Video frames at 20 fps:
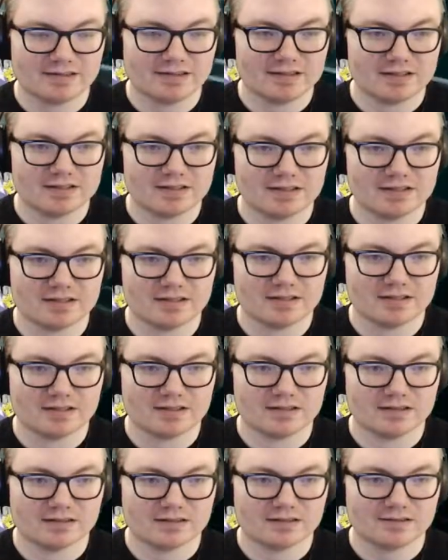And
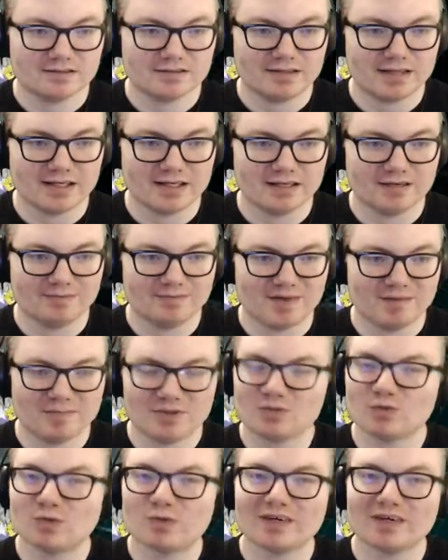uh, yeah, maybe
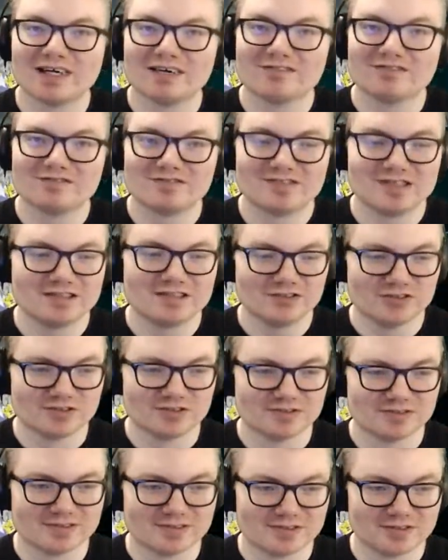you won't have the
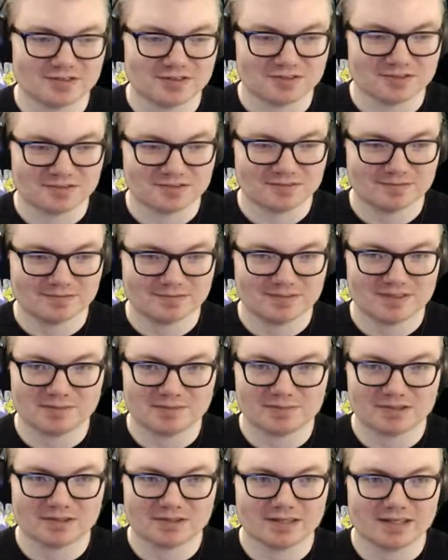issues that you
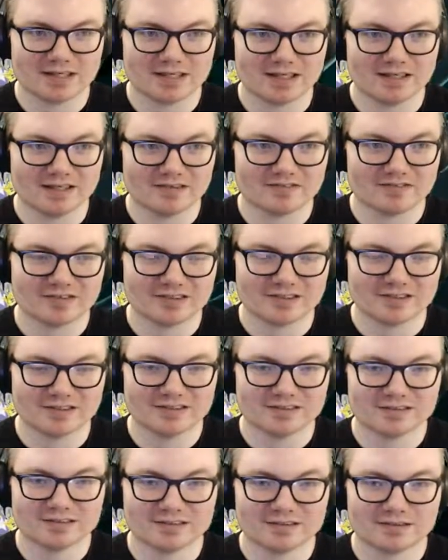typically have,
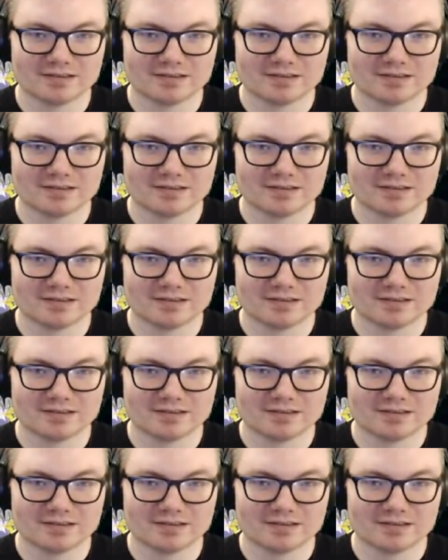huh?